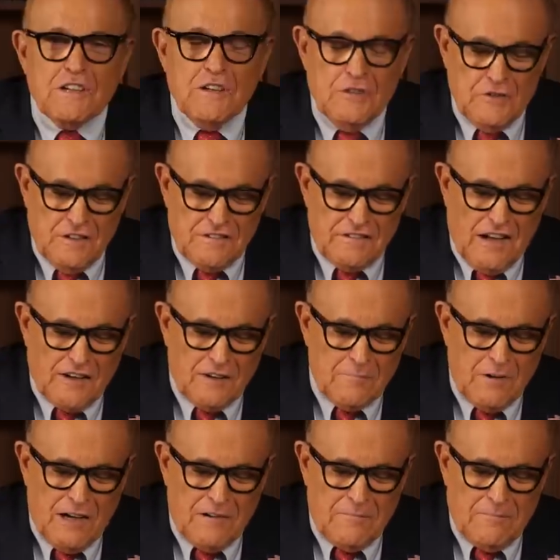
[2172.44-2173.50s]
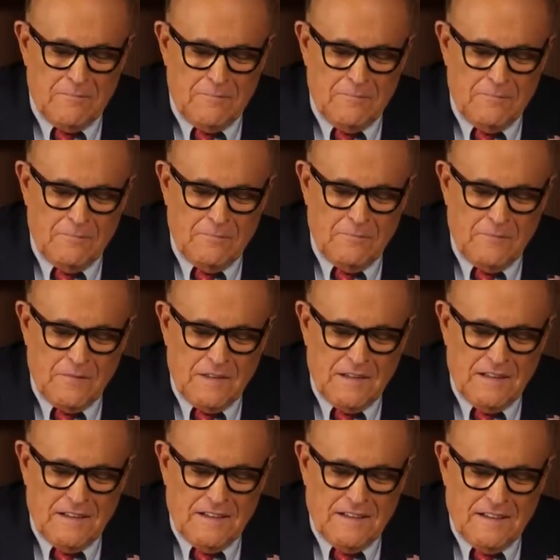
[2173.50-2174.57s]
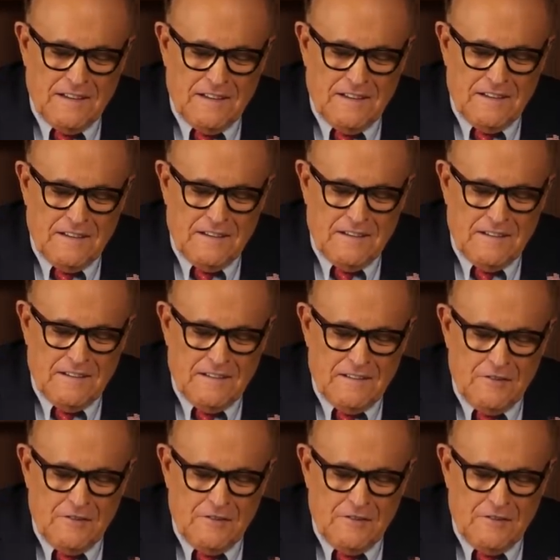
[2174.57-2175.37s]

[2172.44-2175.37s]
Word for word: something. The soccer mom. It's powerful. It's very powerful.